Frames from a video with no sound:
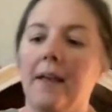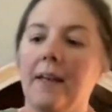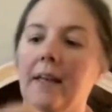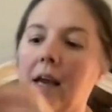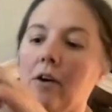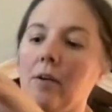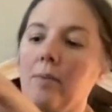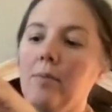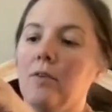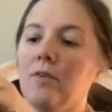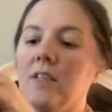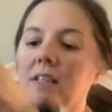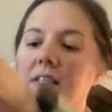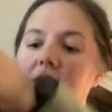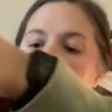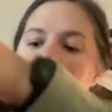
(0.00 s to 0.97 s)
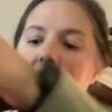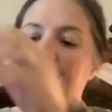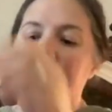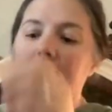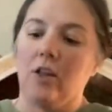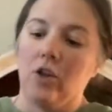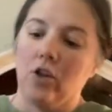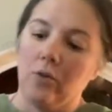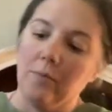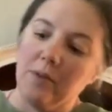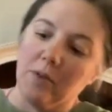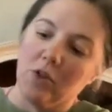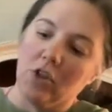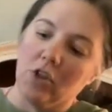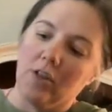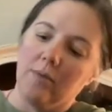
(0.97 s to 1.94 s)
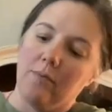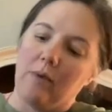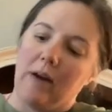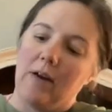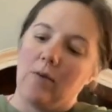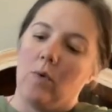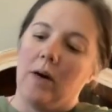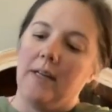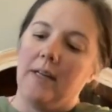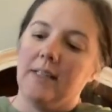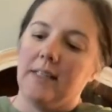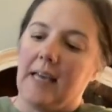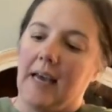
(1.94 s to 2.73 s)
Now we're gonna move to the second loop, which are the red ones.